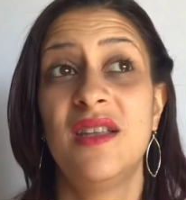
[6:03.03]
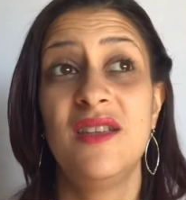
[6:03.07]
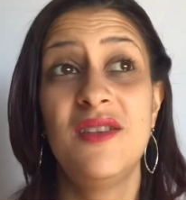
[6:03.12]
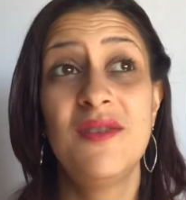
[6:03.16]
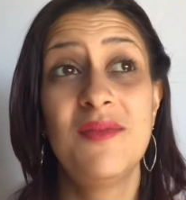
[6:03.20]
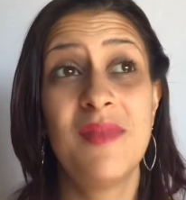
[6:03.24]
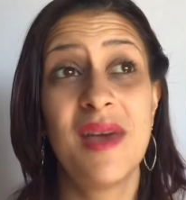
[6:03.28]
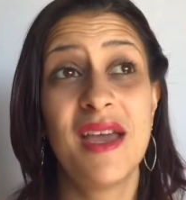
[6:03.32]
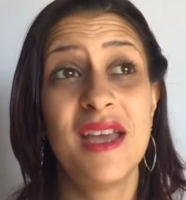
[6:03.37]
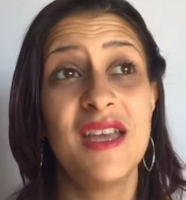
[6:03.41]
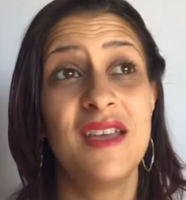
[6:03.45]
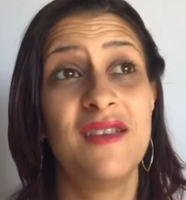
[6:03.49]
You
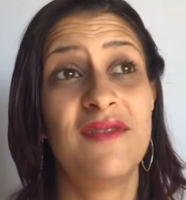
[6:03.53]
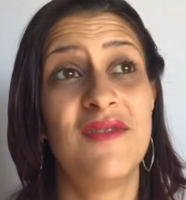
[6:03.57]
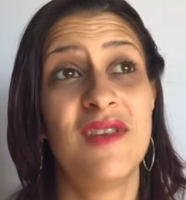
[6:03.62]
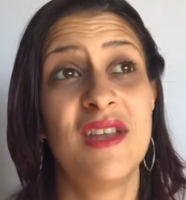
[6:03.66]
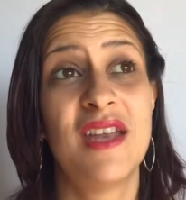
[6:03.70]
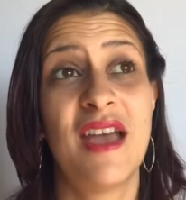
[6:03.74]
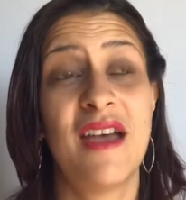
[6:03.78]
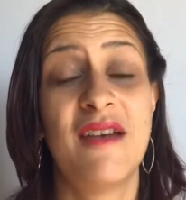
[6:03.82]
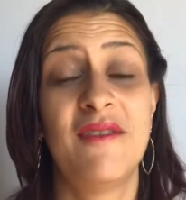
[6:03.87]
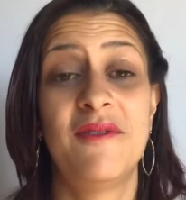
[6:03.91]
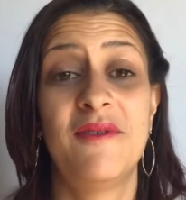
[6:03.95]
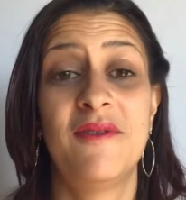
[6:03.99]
might even
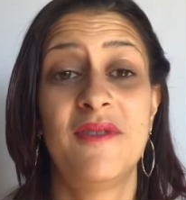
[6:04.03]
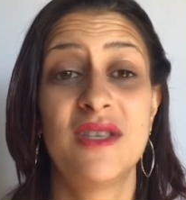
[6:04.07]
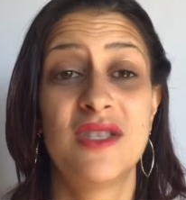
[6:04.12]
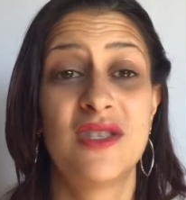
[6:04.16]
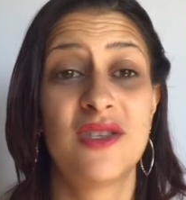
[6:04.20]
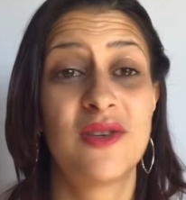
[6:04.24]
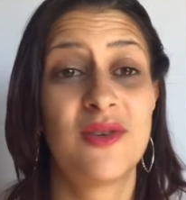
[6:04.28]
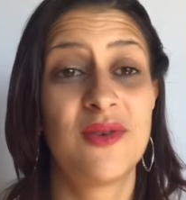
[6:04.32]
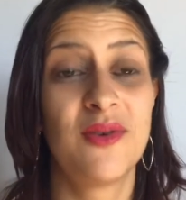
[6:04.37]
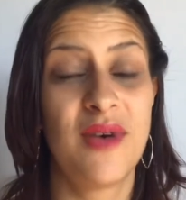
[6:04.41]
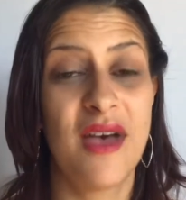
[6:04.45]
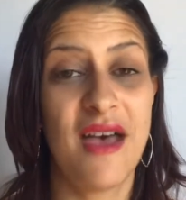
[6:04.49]
have
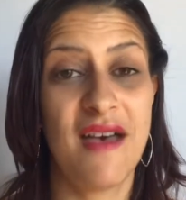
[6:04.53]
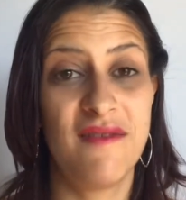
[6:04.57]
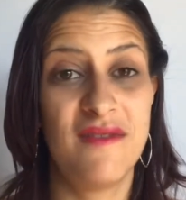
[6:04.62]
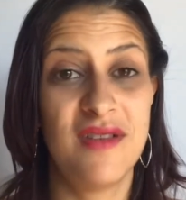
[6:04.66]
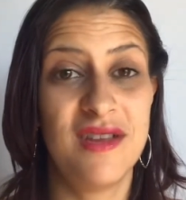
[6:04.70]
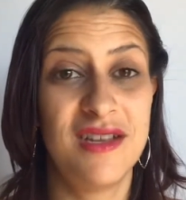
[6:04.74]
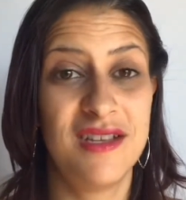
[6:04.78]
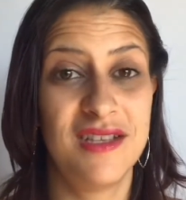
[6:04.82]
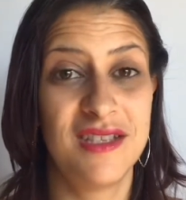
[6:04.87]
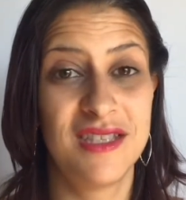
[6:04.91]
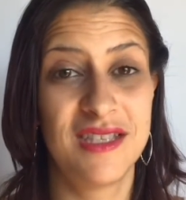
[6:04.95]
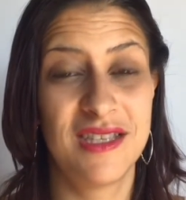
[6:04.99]
physical
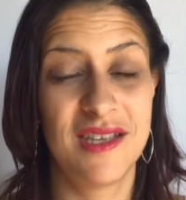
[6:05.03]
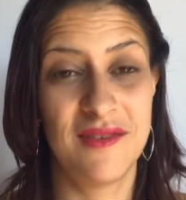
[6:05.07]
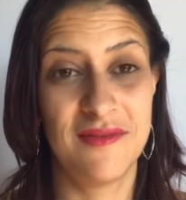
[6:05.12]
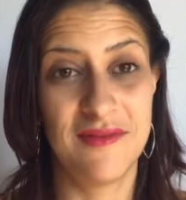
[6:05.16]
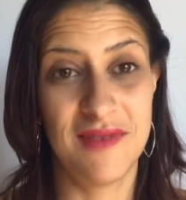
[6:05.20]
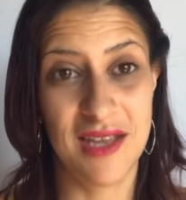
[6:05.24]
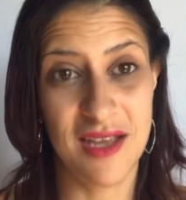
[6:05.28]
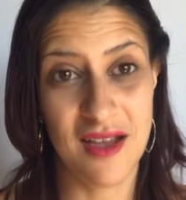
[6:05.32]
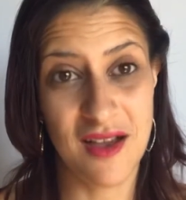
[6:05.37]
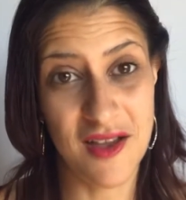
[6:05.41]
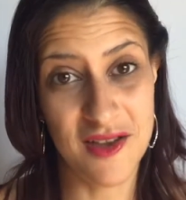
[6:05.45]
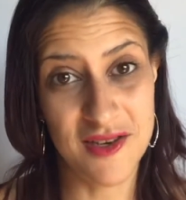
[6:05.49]
evidence of
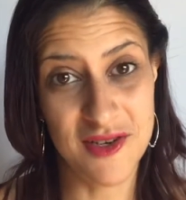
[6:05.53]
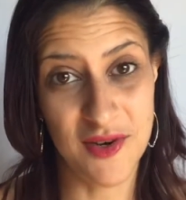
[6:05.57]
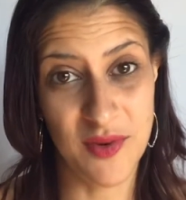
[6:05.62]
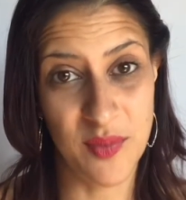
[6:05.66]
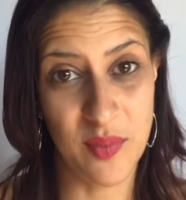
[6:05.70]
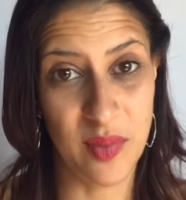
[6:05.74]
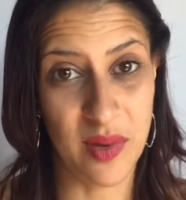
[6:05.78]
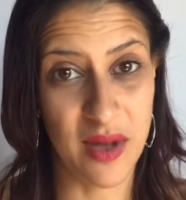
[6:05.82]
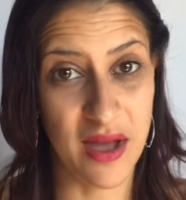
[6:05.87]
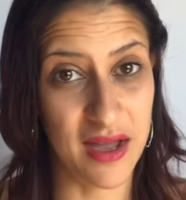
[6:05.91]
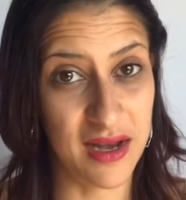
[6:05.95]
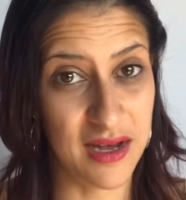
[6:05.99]
it on your
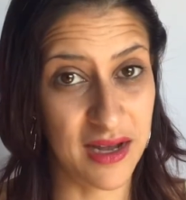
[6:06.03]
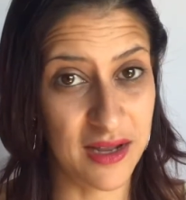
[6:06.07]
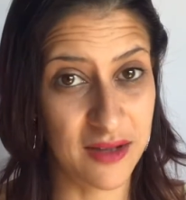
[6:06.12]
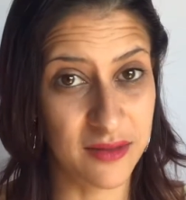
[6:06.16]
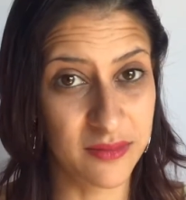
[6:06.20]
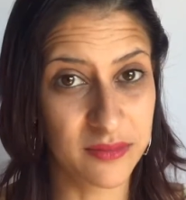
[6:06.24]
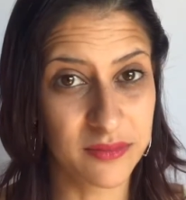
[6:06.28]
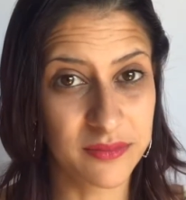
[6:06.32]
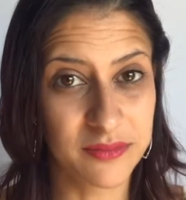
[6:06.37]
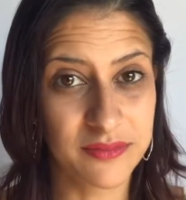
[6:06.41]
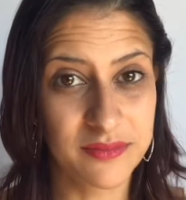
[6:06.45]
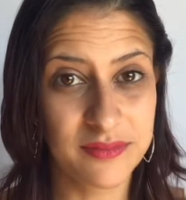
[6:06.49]
body,
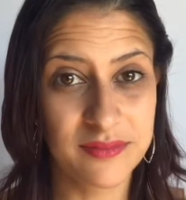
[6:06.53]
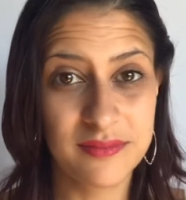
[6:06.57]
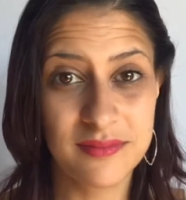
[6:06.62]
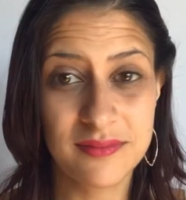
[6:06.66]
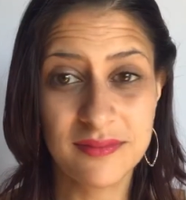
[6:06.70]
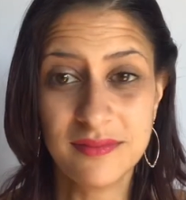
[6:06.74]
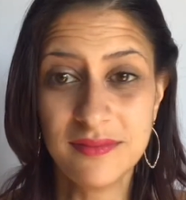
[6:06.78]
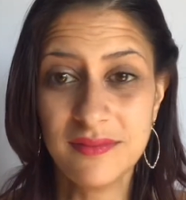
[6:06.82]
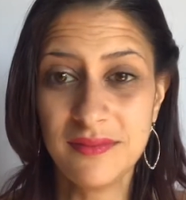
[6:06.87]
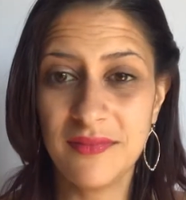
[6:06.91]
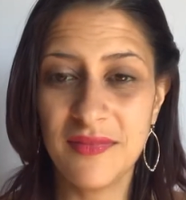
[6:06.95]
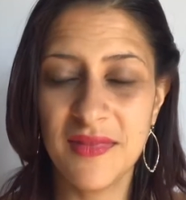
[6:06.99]

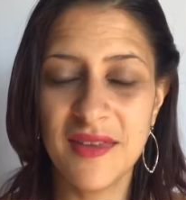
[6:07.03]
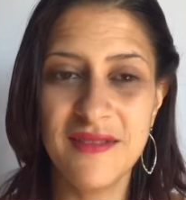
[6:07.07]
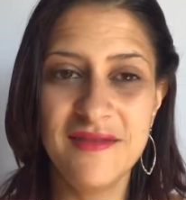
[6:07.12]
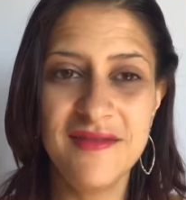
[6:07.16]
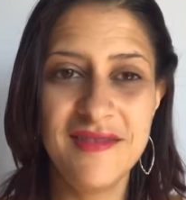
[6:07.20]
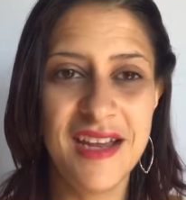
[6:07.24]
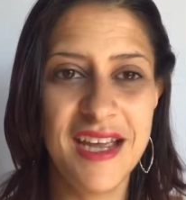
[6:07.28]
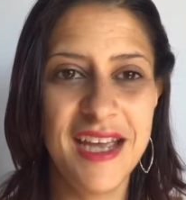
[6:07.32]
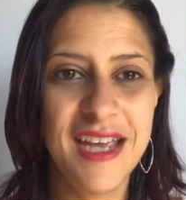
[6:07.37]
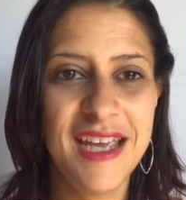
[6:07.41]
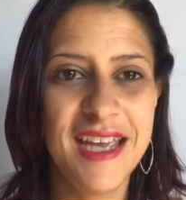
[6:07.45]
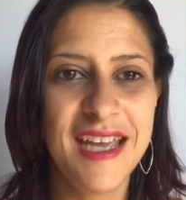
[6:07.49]

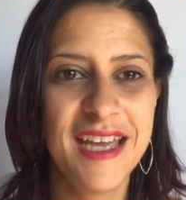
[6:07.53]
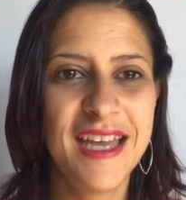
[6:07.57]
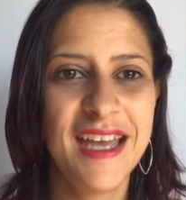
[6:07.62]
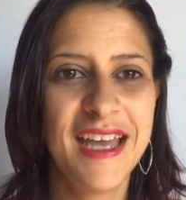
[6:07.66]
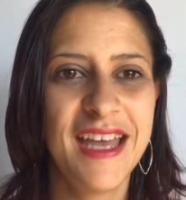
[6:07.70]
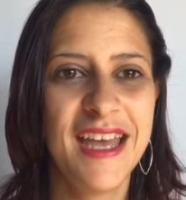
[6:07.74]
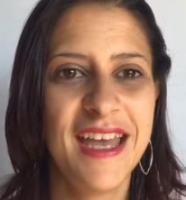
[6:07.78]
right?